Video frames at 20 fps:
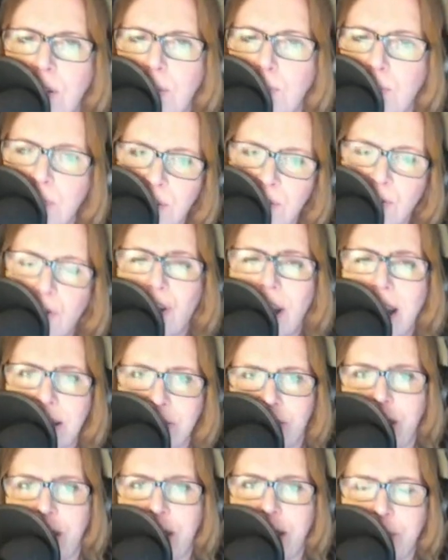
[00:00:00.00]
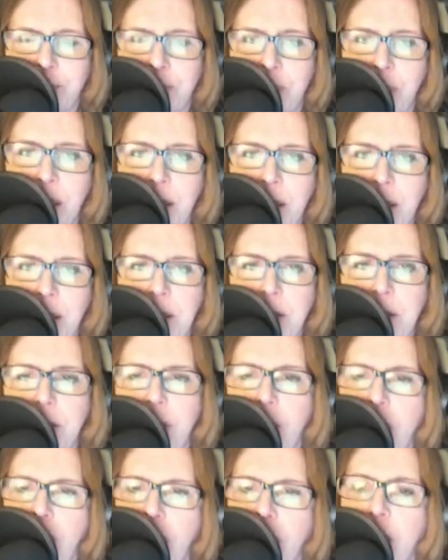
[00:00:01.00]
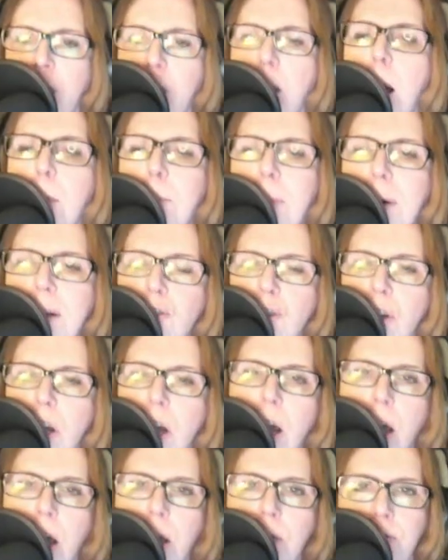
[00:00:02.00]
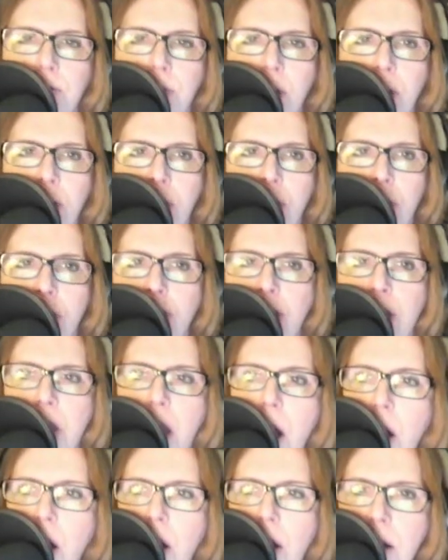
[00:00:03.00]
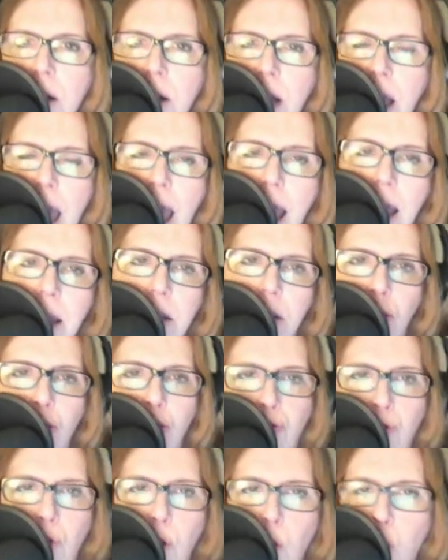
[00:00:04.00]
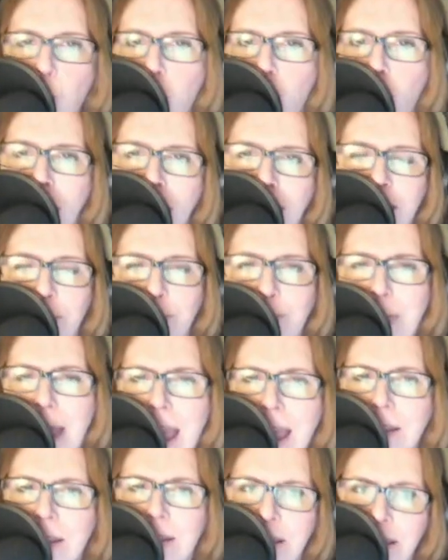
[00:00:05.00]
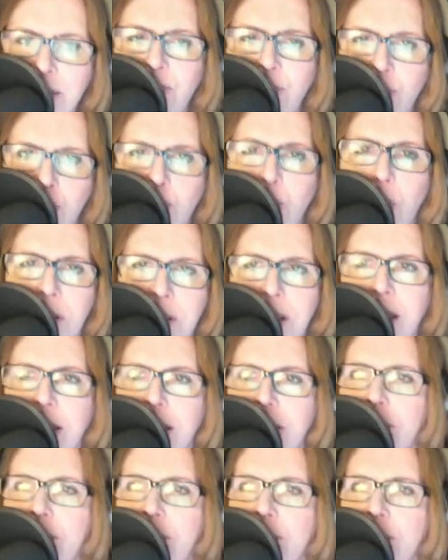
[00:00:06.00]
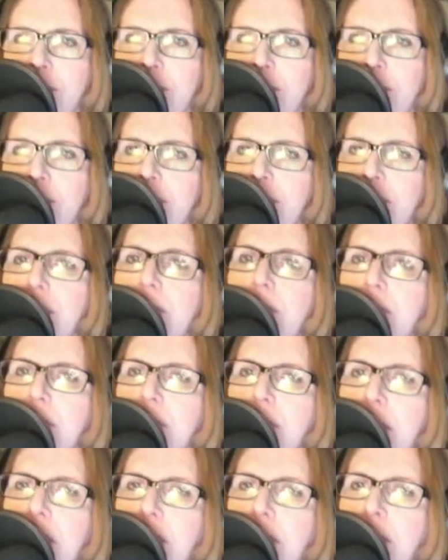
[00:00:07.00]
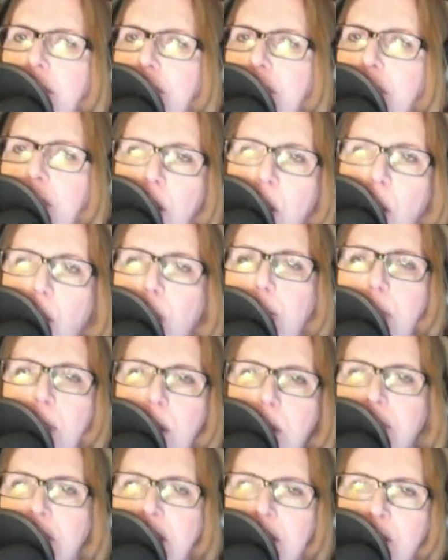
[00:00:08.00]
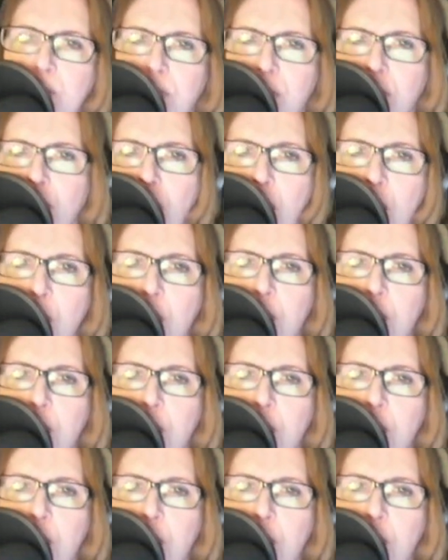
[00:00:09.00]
projecting a bunch of young, out-of-control white men. This is what they're... The whole Bernie bro